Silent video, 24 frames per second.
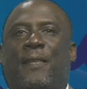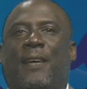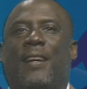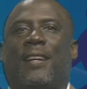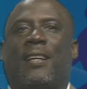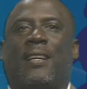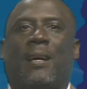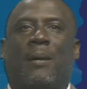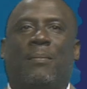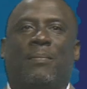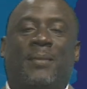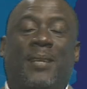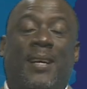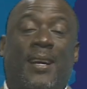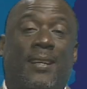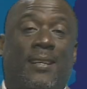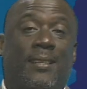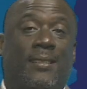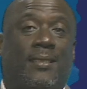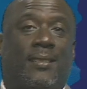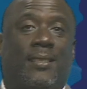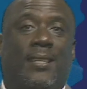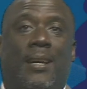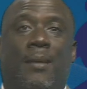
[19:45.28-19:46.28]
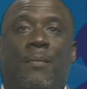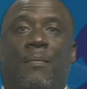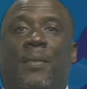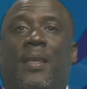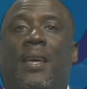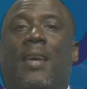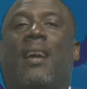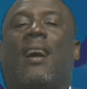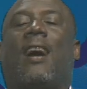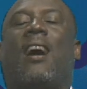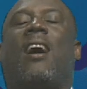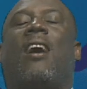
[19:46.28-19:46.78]
Fed Cup tennis team,
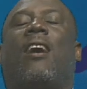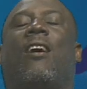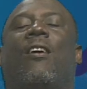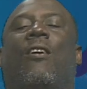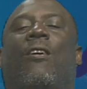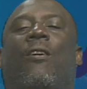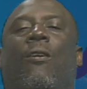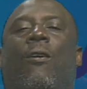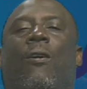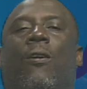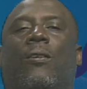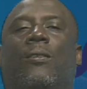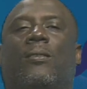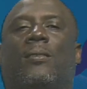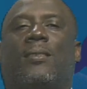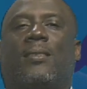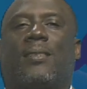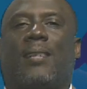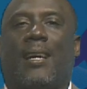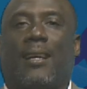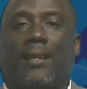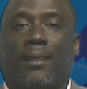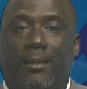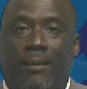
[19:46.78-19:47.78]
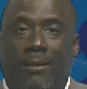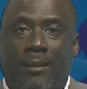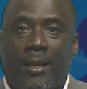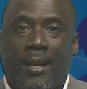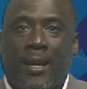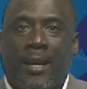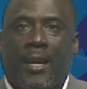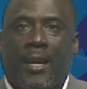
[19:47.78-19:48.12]
they are all settled